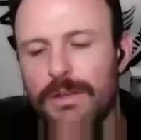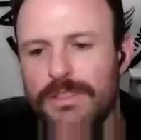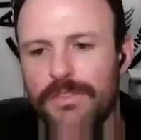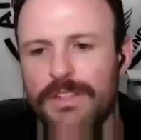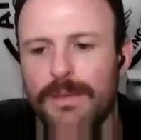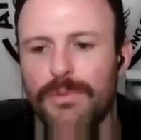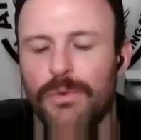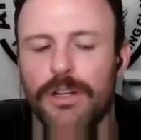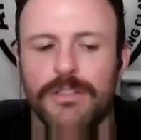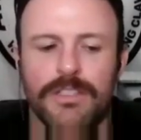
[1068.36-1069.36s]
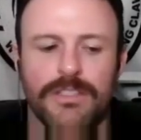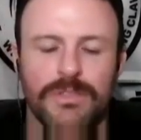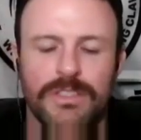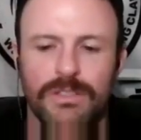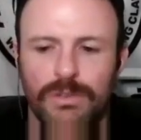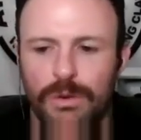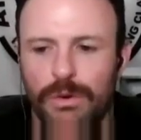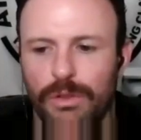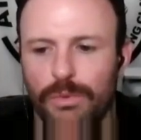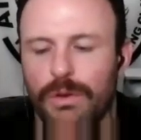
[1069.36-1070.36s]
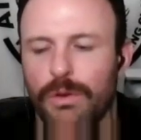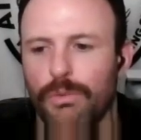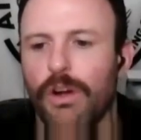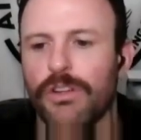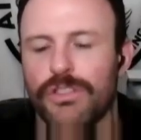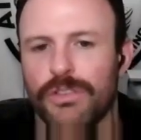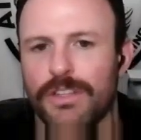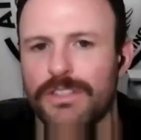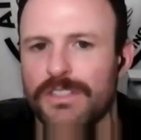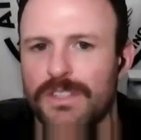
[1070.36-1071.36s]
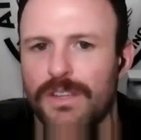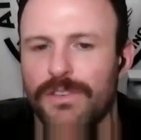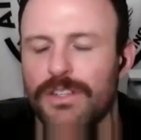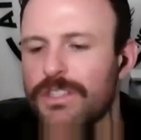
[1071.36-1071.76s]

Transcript: it was definitely taboo to watch because it was still like one of the raunchier things on TV,